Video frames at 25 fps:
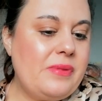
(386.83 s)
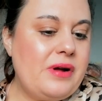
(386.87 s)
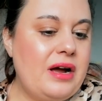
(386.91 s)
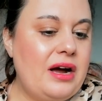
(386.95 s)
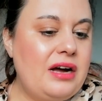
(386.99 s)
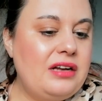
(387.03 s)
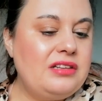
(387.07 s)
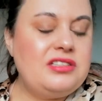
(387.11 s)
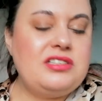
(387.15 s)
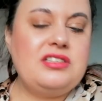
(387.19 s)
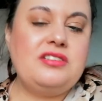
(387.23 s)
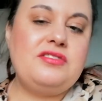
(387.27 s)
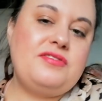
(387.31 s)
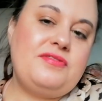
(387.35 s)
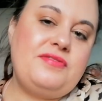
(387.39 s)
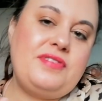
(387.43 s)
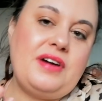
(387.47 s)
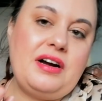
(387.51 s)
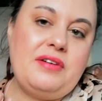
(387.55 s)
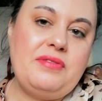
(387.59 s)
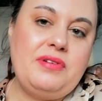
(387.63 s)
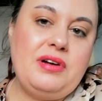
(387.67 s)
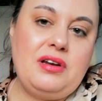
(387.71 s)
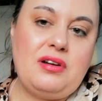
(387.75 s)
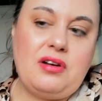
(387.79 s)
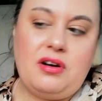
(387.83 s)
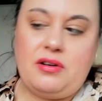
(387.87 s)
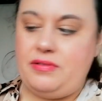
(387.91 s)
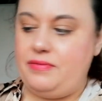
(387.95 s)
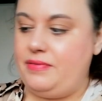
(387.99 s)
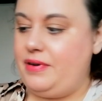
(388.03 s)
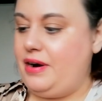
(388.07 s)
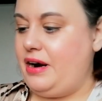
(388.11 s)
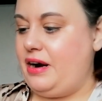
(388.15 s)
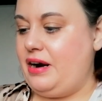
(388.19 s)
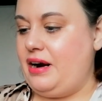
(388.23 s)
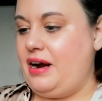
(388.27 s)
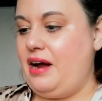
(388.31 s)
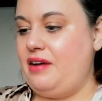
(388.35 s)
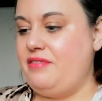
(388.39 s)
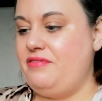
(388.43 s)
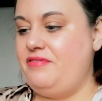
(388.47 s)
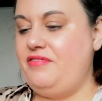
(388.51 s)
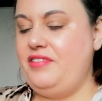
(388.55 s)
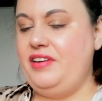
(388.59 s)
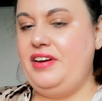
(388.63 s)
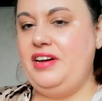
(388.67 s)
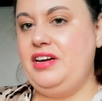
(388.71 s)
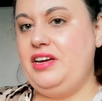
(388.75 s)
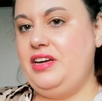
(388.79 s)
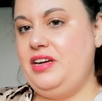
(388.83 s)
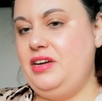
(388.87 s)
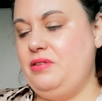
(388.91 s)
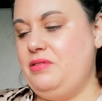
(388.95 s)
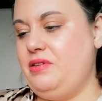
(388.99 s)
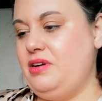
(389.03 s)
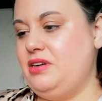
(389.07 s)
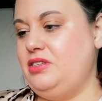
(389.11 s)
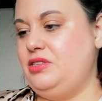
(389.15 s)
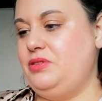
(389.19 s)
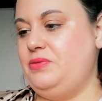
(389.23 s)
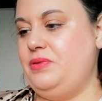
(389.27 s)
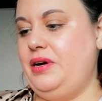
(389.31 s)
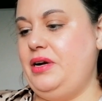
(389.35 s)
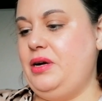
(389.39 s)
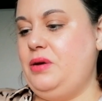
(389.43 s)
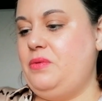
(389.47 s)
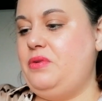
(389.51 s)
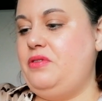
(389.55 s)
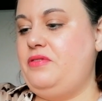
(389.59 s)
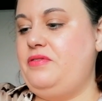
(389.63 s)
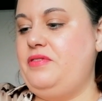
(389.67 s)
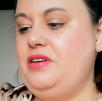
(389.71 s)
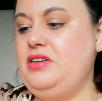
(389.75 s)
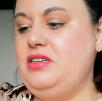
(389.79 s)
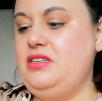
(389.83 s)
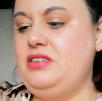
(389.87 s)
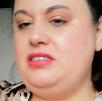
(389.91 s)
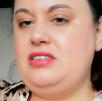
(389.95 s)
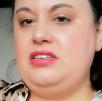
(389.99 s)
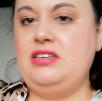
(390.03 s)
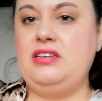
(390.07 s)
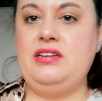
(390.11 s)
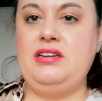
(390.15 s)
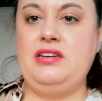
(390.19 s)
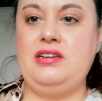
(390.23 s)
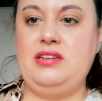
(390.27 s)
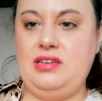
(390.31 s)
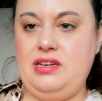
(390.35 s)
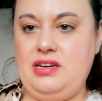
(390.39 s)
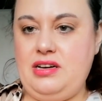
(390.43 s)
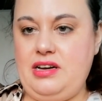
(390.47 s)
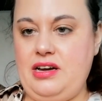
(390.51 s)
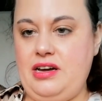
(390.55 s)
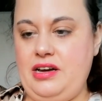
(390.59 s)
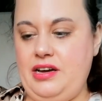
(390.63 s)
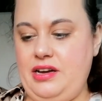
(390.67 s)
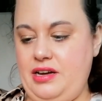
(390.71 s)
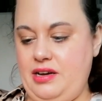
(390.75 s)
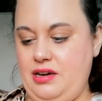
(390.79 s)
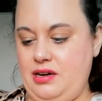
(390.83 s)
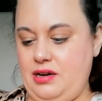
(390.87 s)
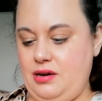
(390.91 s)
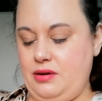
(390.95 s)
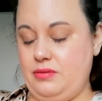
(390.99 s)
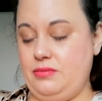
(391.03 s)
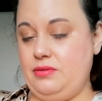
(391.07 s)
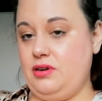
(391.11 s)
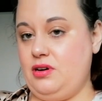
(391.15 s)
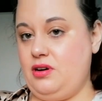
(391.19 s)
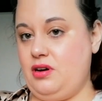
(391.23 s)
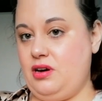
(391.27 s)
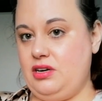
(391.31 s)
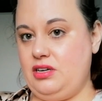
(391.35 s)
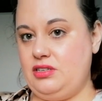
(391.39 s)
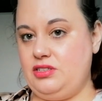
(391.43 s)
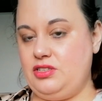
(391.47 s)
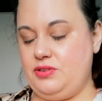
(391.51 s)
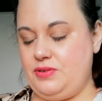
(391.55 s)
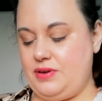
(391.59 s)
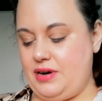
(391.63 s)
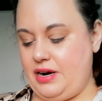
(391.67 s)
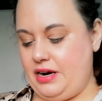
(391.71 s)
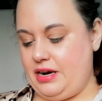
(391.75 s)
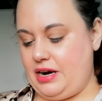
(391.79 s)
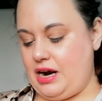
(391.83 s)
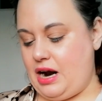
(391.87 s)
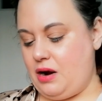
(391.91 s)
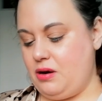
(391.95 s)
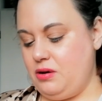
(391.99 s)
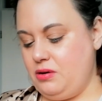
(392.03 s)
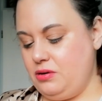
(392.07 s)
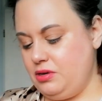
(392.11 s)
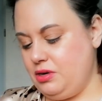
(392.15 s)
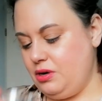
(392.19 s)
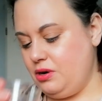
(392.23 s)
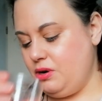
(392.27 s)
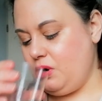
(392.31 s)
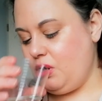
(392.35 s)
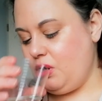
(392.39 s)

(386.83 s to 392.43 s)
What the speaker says: And it's very long wear. I think you can drink with it. I'm gonna try it out.